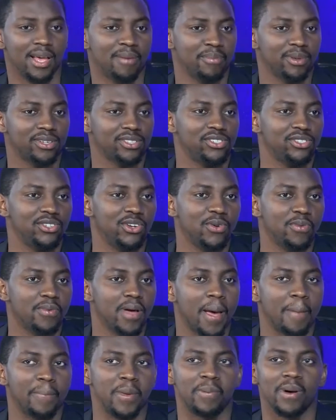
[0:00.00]
Because, you know,
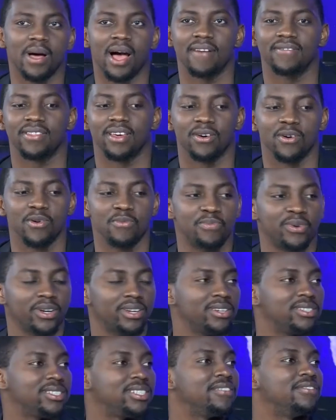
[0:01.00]
people have their own
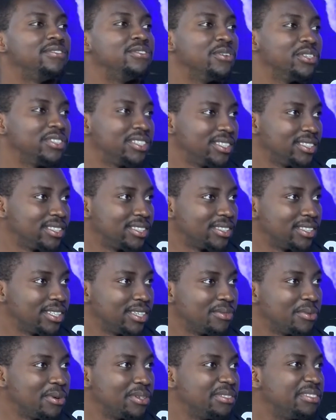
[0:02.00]
preconceived notions mm.
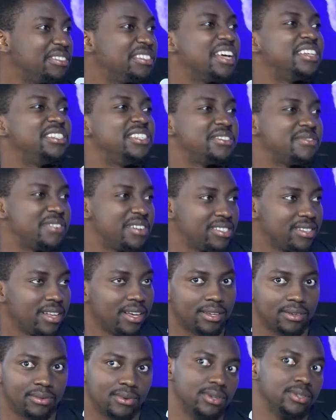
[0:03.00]
what Nigeria is
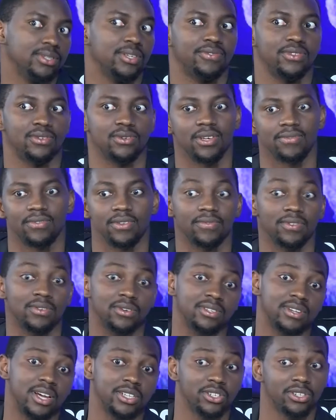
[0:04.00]
like. Well, if you, if, if you go to
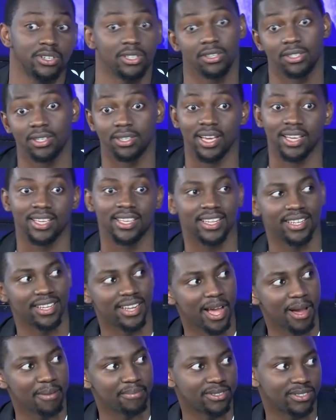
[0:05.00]
Nigeria, you're going to get
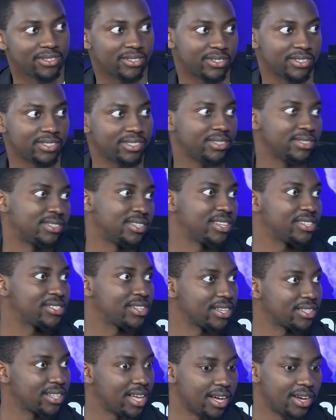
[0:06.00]
kidnapped or, or, things
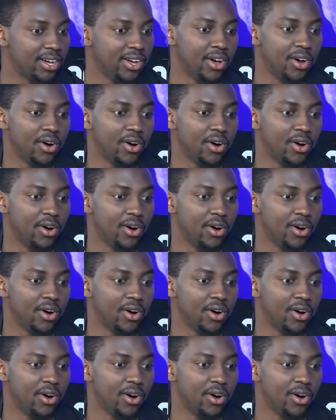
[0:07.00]
like that.